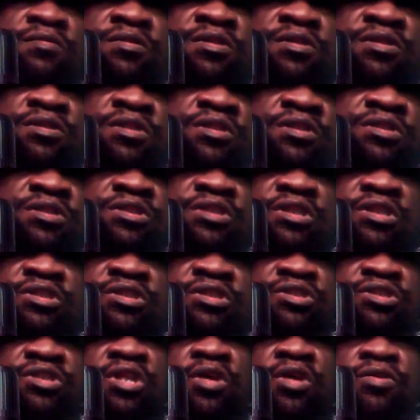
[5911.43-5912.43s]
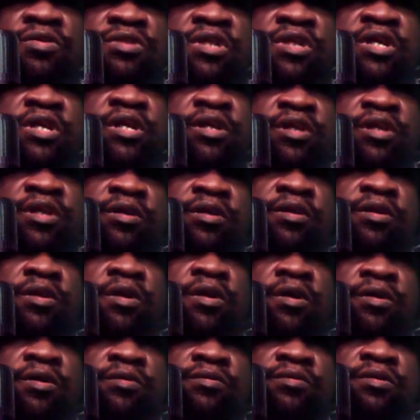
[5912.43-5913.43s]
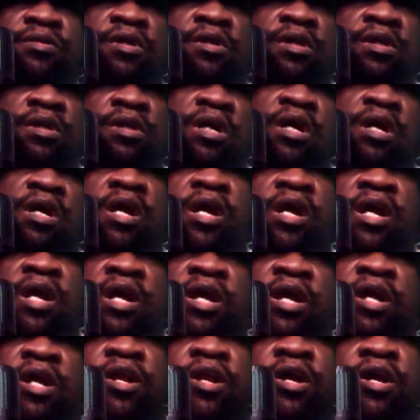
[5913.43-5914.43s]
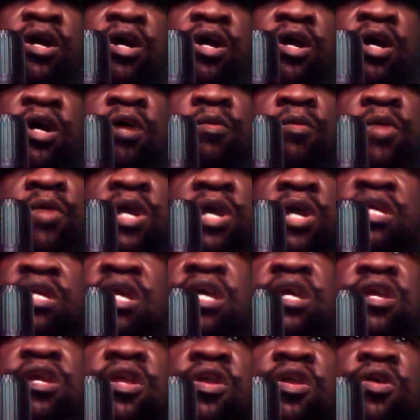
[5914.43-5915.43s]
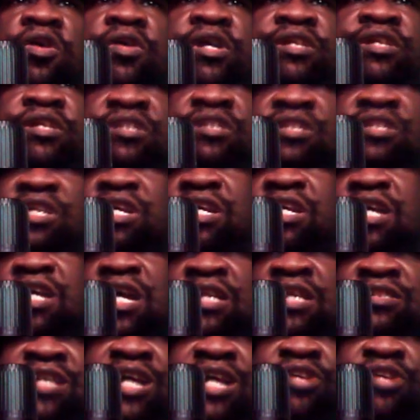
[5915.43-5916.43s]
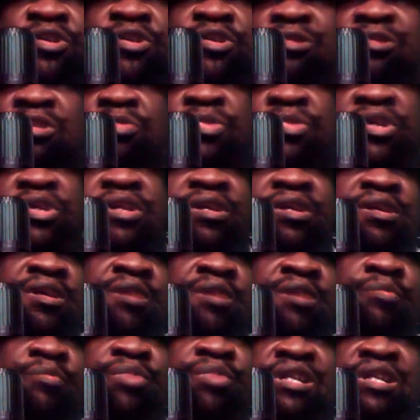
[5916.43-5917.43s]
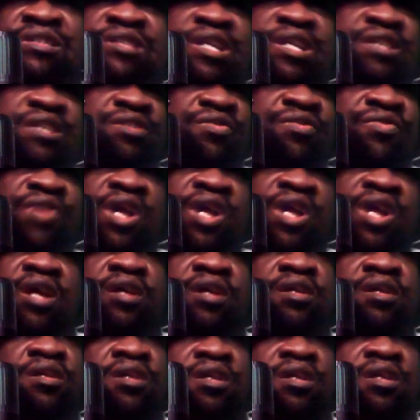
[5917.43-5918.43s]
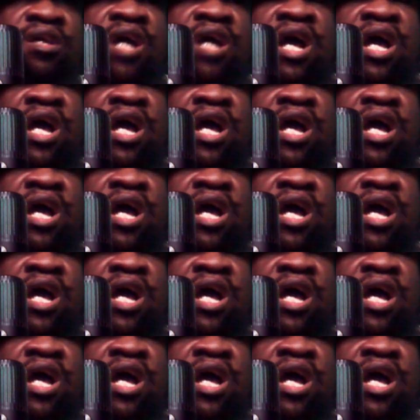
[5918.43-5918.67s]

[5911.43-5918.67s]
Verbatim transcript: It's it's, it's a slow thing, you know. And uh, and King, you know, here's the thing, guys. I used to be a PlayStation fan I